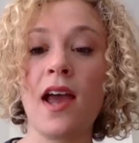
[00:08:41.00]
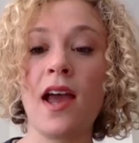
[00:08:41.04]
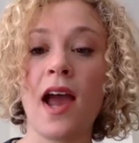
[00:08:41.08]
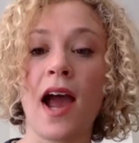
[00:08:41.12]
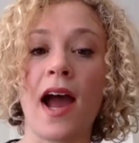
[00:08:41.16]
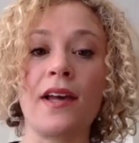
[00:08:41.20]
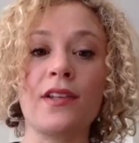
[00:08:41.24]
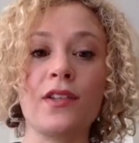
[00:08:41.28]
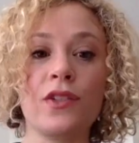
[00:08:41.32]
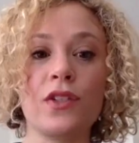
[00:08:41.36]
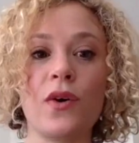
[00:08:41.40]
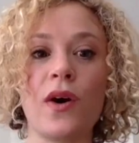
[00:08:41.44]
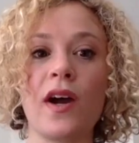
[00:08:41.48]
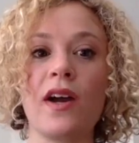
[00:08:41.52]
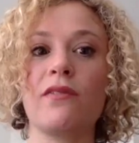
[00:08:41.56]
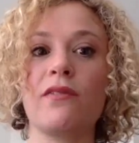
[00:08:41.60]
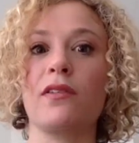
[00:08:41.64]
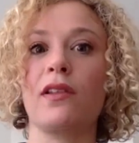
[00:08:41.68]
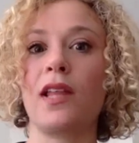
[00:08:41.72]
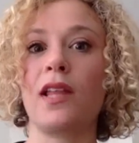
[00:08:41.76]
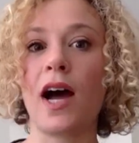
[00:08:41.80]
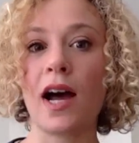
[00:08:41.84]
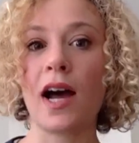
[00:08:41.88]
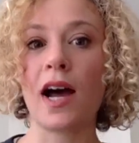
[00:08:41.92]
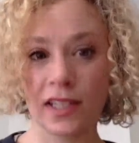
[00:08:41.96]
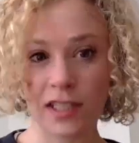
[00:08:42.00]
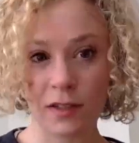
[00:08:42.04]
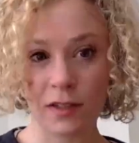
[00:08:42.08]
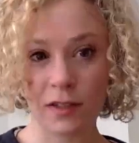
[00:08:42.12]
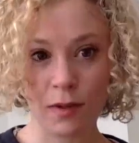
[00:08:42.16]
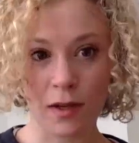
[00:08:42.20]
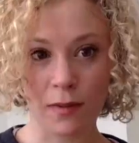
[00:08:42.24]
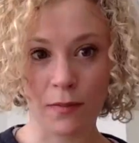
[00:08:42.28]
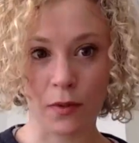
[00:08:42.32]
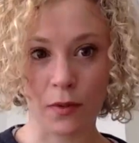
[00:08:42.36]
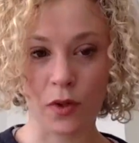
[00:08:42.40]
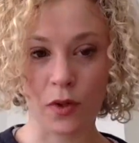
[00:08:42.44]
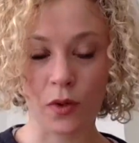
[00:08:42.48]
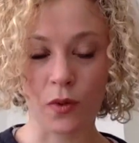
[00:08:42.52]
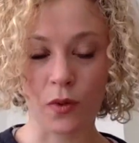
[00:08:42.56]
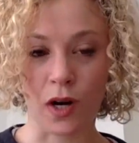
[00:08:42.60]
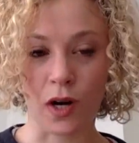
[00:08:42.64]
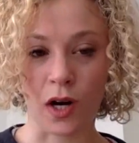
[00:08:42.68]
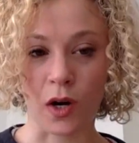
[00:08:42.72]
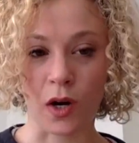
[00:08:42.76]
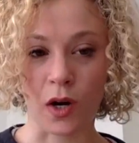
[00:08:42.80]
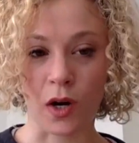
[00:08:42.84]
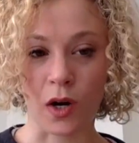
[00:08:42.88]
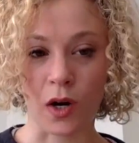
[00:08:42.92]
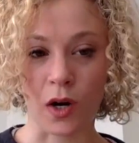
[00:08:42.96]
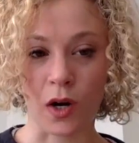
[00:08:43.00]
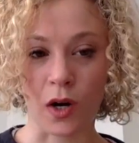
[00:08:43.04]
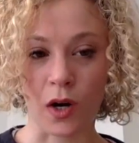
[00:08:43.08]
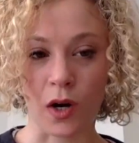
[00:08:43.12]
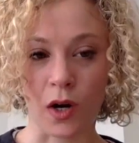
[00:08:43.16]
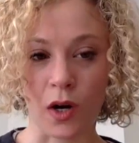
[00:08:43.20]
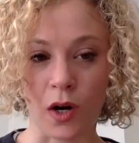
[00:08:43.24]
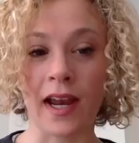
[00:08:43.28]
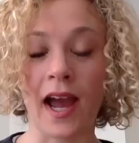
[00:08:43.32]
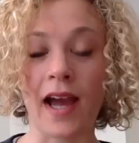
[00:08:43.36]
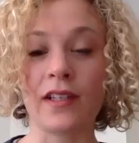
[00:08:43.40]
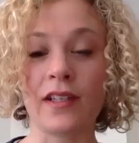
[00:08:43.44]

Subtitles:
And so I have lots of people who are willing.